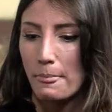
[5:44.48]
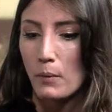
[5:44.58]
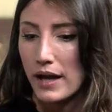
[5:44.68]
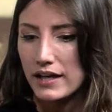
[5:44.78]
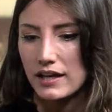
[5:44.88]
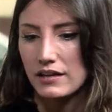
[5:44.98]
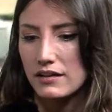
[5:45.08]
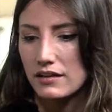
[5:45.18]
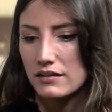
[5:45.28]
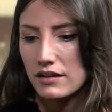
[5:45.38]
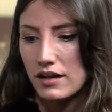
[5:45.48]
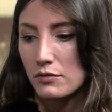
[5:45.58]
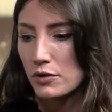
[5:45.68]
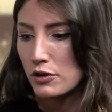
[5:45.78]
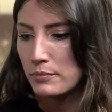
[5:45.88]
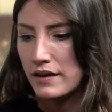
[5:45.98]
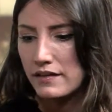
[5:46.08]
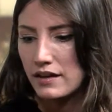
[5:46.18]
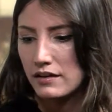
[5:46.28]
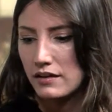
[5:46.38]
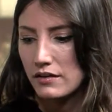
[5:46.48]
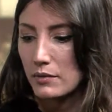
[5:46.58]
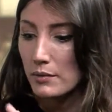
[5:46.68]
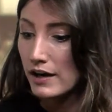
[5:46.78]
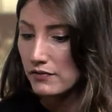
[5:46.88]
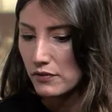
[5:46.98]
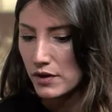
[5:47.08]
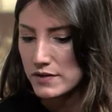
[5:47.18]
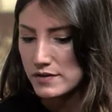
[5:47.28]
waiting in a room, and then they're like, we're ready for you.